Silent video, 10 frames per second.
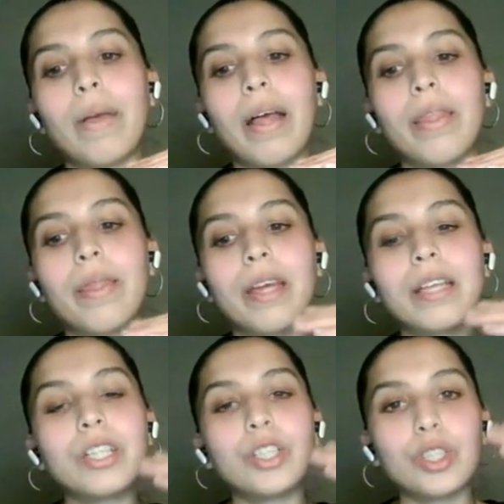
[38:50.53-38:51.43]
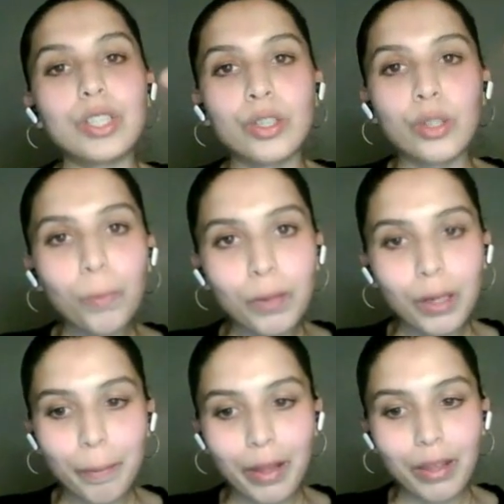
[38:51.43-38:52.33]
And then to
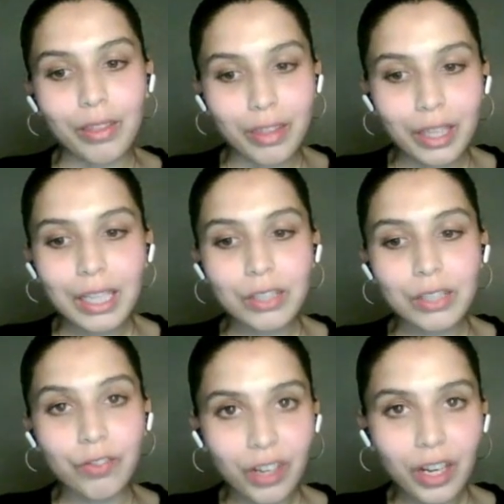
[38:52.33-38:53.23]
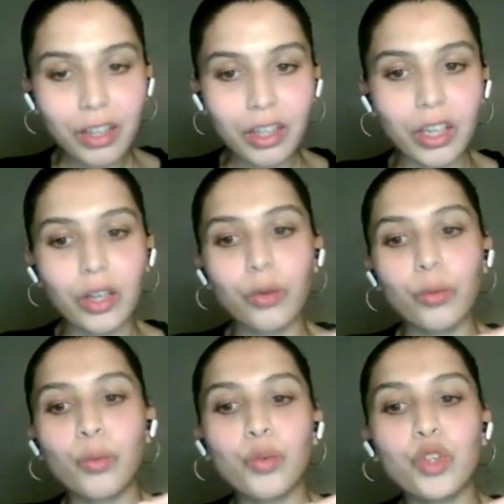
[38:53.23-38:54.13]
supplement this further,
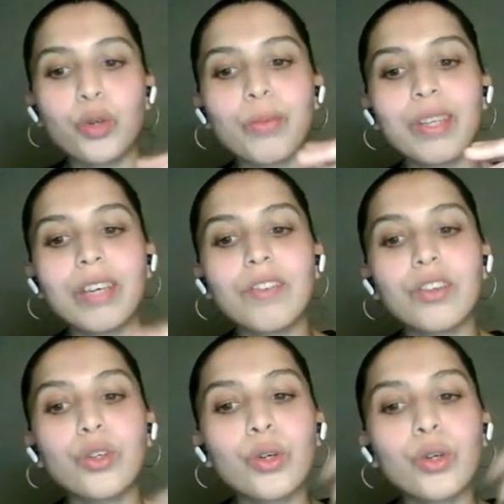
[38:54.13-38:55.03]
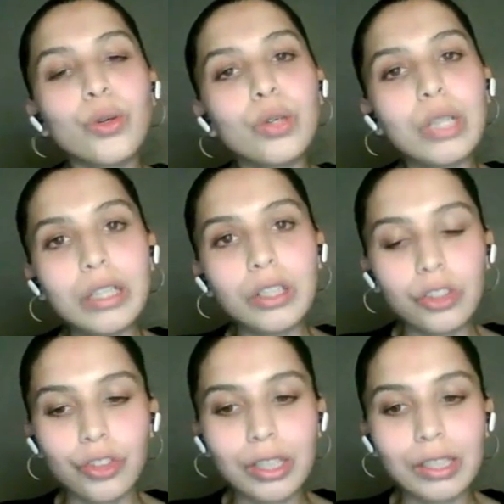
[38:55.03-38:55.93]
she would be given cooling
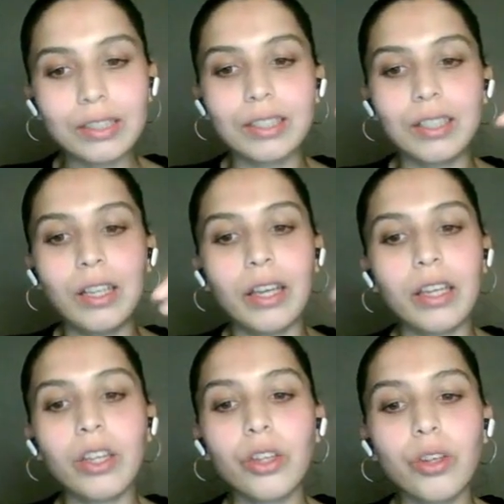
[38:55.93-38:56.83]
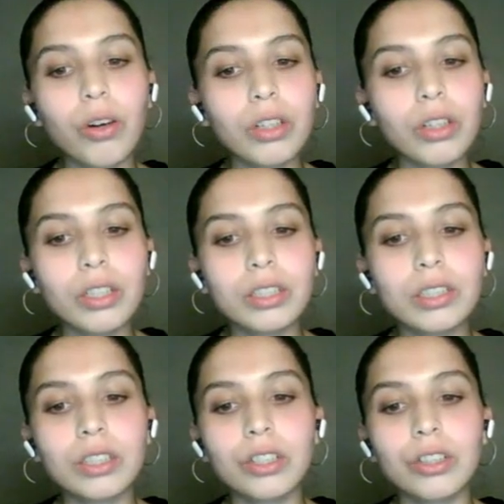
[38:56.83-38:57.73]
drinks like
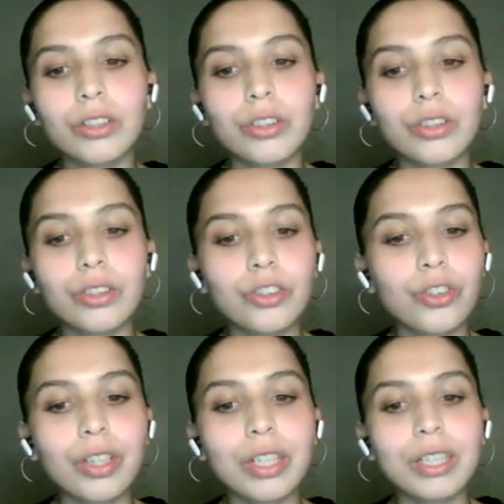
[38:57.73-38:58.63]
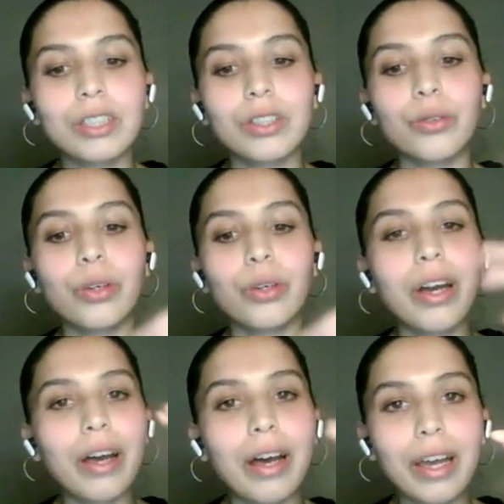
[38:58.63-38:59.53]
yogurt drinks,
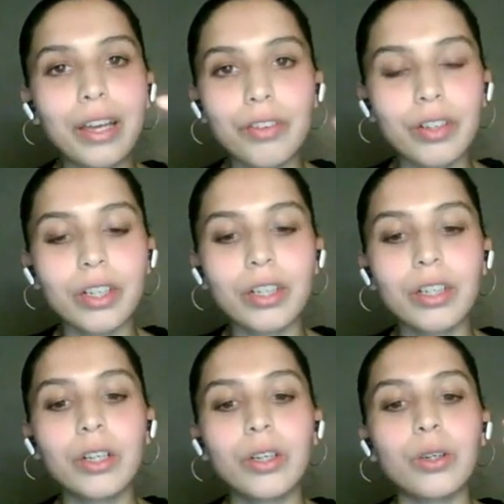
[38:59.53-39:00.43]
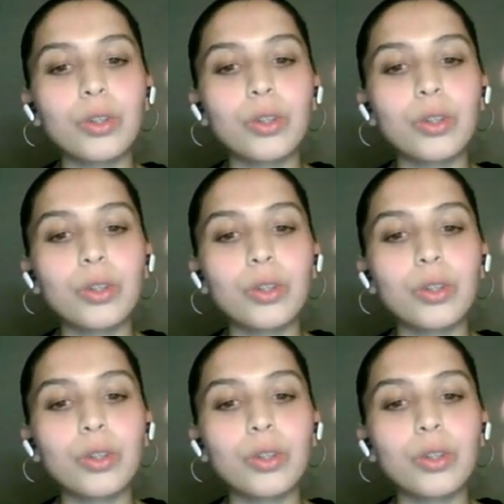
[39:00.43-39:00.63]
iron, or